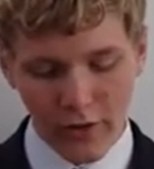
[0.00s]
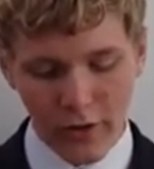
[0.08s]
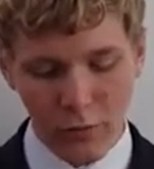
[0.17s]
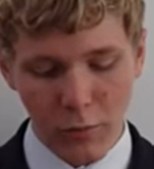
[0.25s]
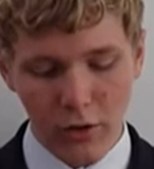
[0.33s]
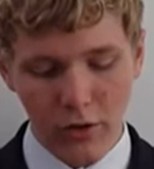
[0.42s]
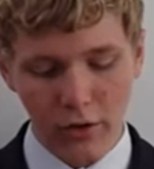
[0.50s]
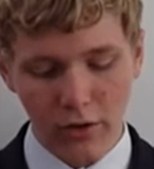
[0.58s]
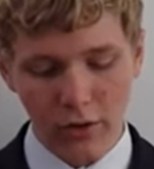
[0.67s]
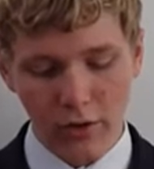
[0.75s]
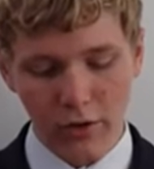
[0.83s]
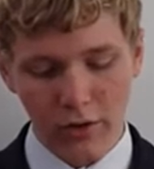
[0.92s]
This put
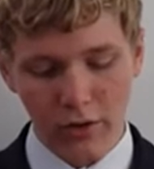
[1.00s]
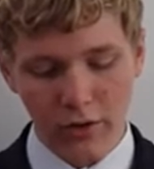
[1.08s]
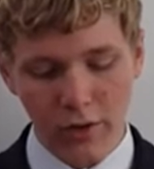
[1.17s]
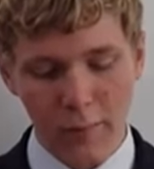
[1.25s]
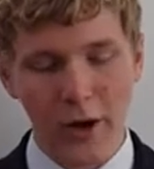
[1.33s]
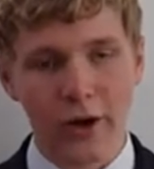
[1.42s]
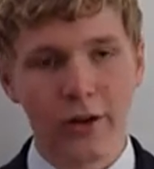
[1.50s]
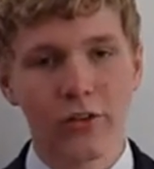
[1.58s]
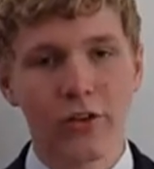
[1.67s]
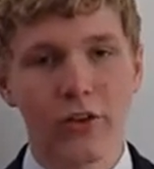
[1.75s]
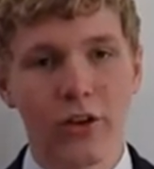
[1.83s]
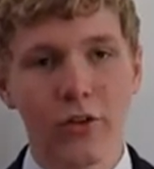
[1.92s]
the
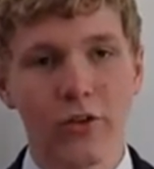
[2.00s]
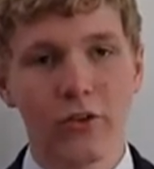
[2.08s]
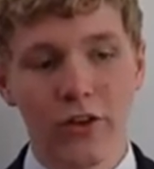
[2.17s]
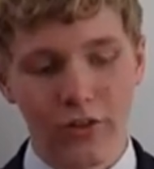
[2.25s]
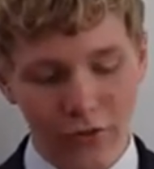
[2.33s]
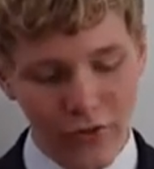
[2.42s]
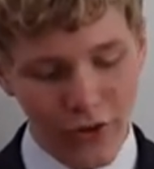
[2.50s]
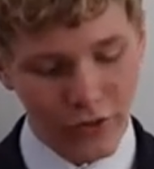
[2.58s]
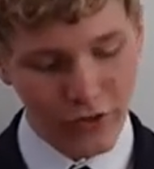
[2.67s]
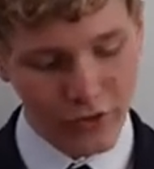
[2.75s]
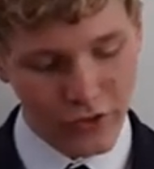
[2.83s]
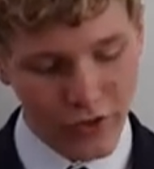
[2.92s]
Americans at a huge
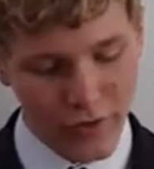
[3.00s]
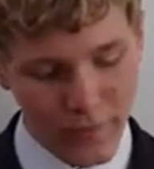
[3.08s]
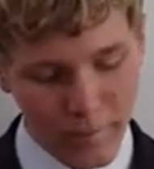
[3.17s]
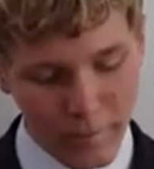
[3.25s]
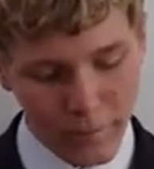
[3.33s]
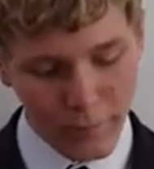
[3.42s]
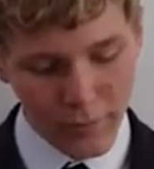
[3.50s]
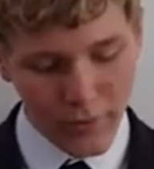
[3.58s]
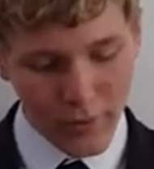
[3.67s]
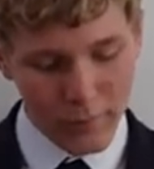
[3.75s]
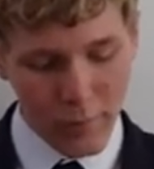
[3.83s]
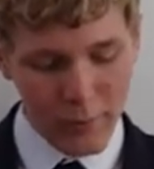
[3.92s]
disadvantage.
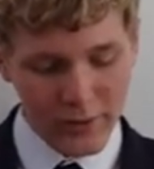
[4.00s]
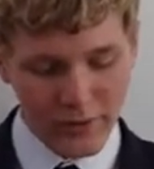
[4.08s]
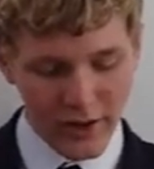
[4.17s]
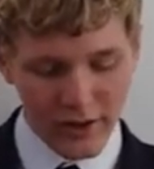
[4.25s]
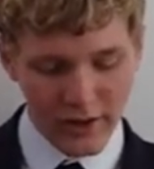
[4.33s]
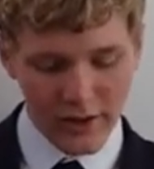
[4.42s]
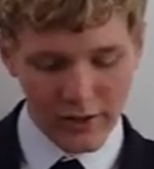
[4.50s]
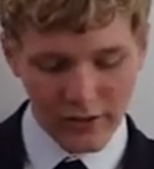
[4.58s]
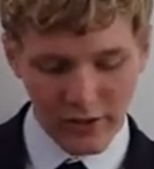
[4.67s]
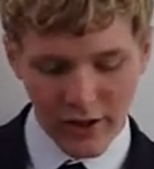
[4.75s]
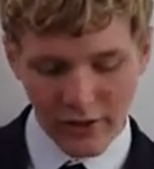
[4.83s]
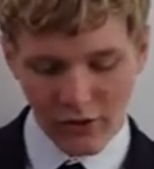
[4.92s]
Bombing
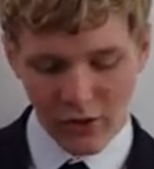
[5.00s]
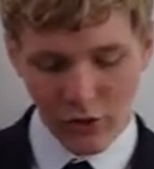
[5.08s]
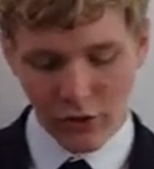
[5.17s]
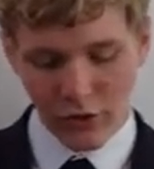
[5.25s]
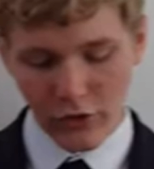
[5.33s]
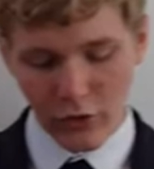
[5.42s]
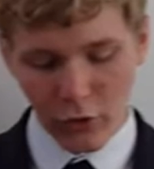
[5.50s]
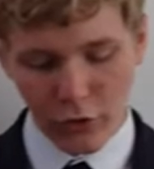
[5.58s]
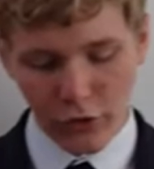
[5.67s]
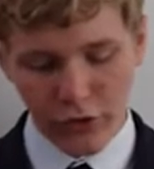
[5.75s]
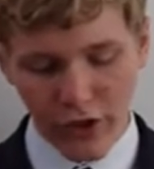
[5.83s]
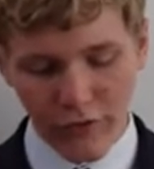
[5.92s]
techniques and Agent Orange
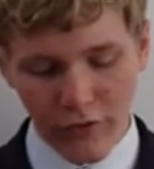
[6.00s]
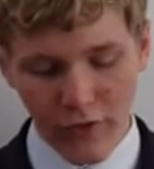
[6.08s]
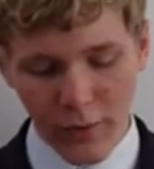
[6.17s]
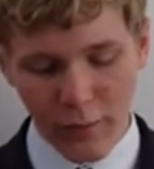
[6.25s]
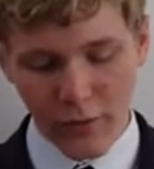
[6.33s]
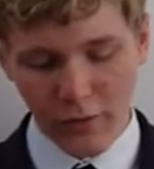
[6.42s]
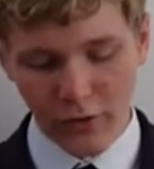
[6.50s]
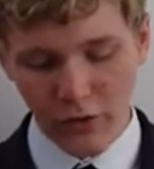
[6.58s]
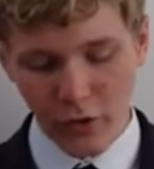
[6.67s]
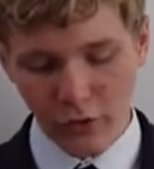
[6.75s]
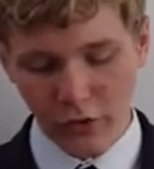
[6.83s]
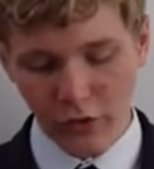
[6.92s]
also scared Vietnamese
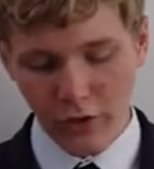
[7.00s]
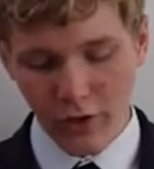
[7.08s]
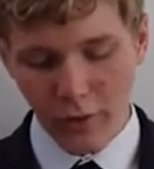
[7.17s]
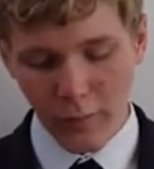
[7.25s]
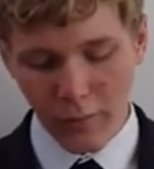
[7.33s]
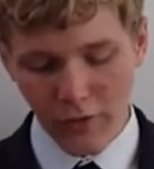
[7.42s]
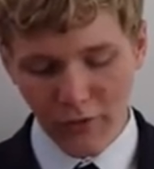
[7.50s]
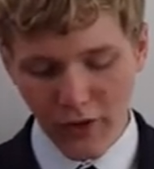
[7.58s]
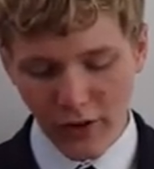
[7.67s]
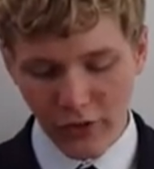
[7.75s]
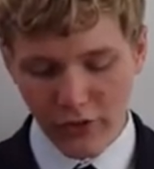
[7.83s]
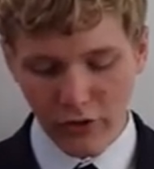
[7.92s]
soldiers, but
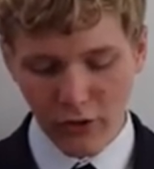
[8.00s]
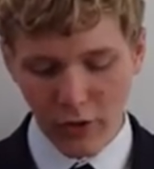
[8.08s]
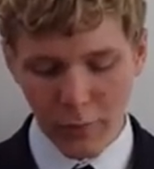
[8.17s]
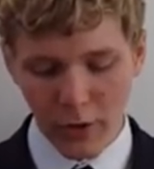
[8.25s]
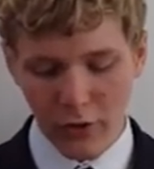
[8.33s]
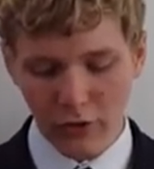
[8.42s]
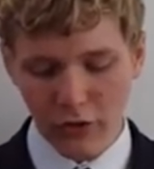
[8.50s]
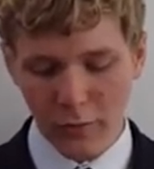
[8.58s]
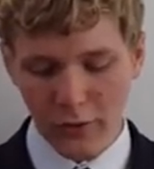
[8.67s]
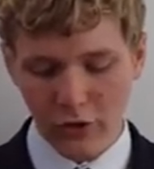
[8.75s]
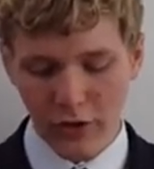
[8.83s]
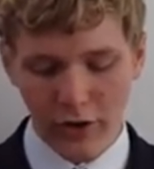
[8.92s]
failed to disrupt the Ho Chi
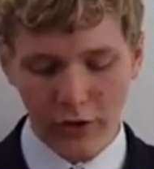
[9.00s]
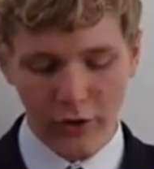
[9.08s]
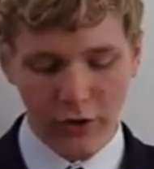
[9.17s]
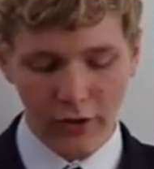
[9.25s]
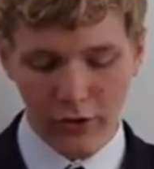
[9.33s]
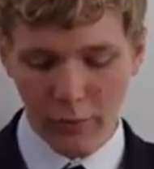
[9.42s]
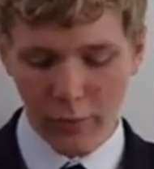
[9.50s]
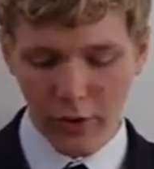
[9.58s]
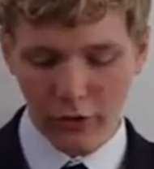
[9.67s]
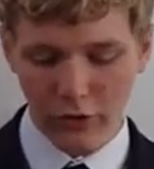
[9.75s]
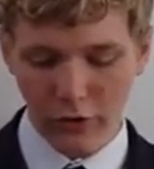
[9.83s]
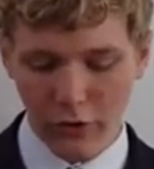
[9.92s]
Minh Trail as it
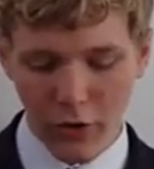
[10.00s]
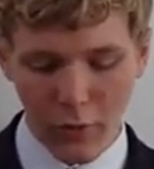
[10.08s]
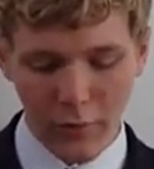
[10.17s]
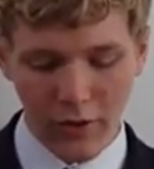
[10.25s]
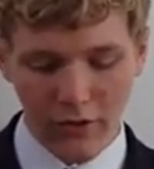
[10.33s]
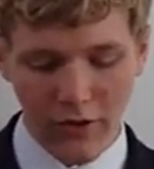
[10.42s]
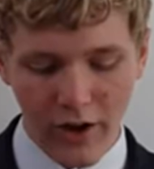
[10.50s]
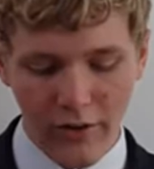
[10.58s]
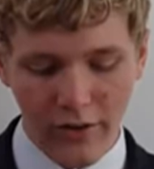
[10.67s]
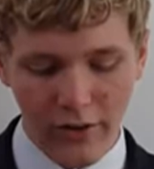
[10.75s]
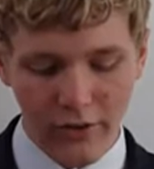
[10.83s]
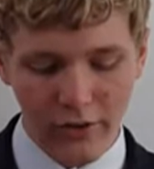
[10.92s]
passed through communist
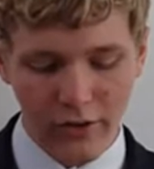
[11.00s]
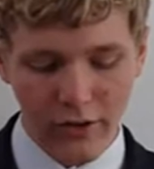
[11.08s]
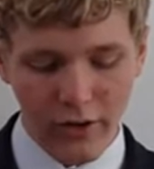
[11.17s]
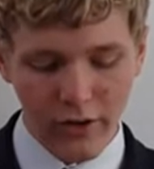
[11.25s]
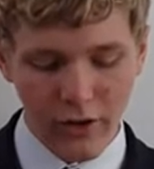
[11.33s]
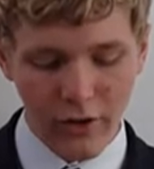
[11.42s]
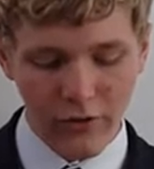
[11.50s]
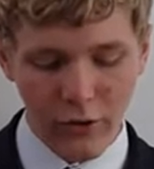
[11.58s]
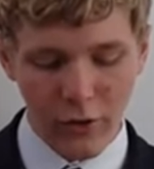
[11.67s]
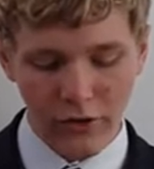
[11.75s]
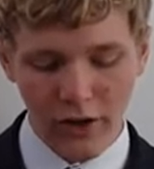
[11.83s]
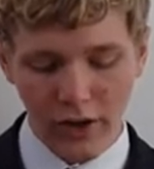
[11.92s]
areas of
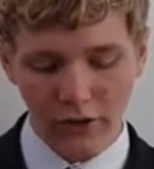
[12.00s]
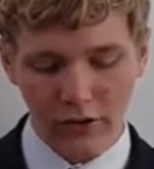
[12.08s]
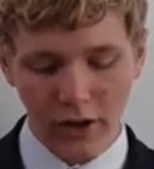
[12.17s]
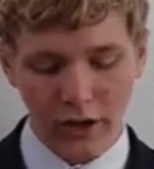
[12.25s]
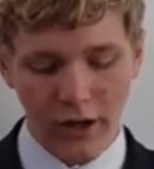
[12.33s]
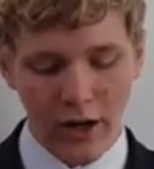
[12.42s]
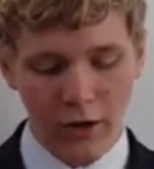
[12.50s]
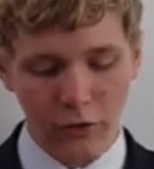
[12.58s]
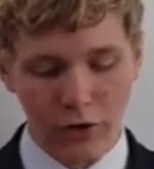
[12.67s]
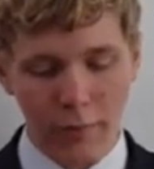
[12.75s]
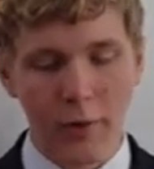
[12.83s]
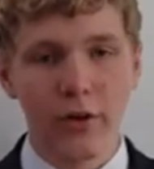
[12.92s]
US allies like
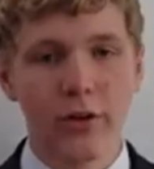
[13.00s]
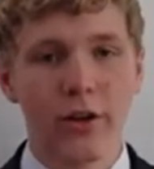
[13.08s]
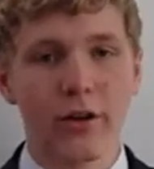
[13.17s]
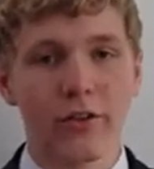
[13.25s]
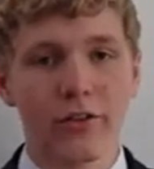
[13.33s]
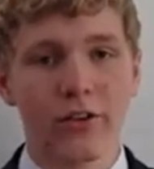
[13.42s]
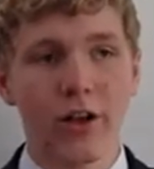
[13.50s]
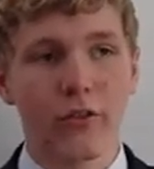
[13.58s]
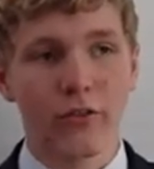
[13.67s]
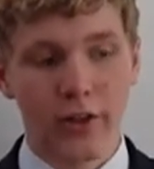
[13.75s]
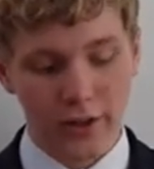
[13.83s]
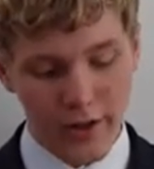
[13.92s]
Laos, Cambodia and
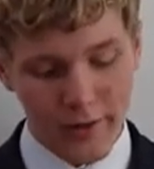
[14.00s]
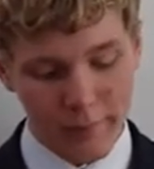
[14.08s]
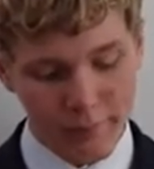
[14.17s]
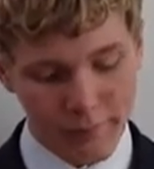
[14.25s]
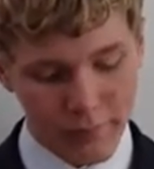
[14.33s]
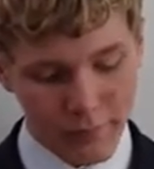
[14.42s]
South Vietnam.